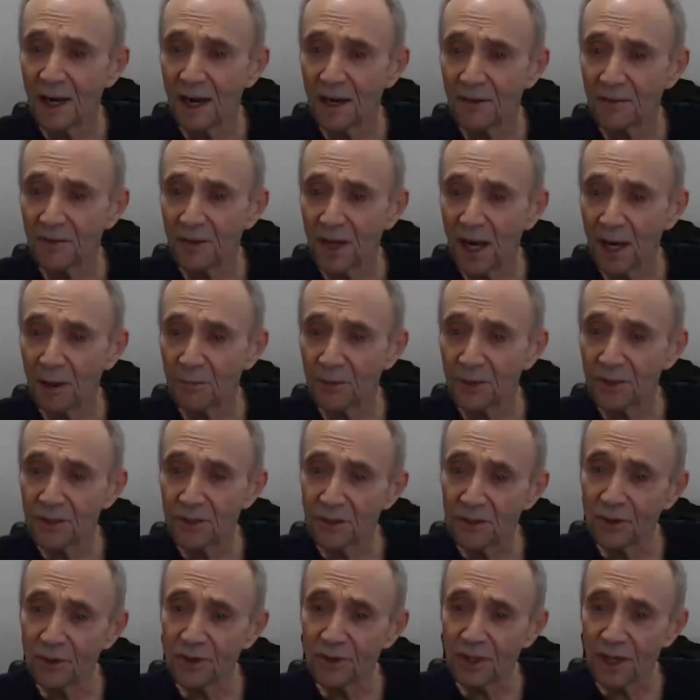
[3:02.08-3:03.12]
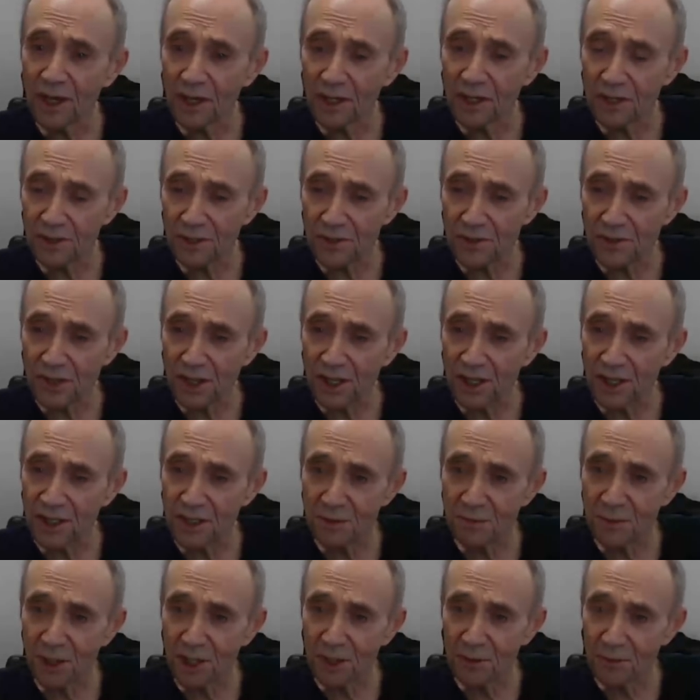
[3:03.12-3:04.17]
have not been doing the
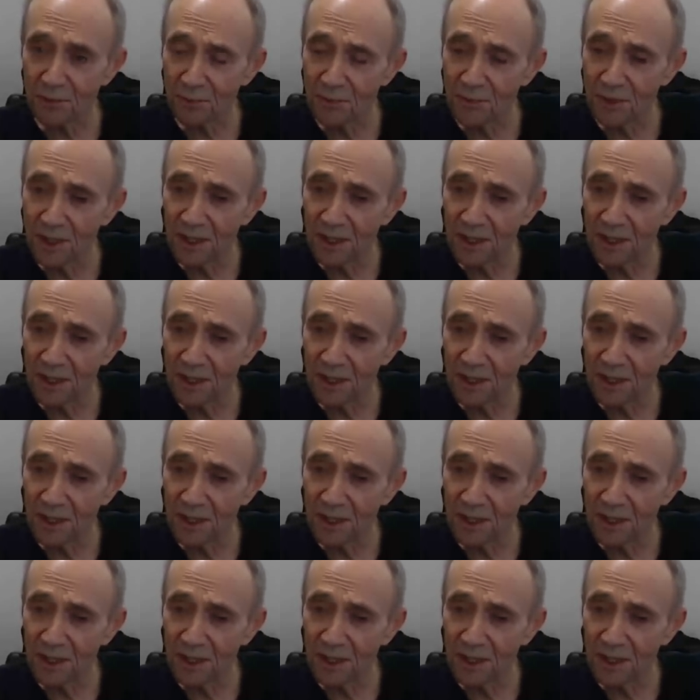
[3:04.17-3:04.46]
exercise might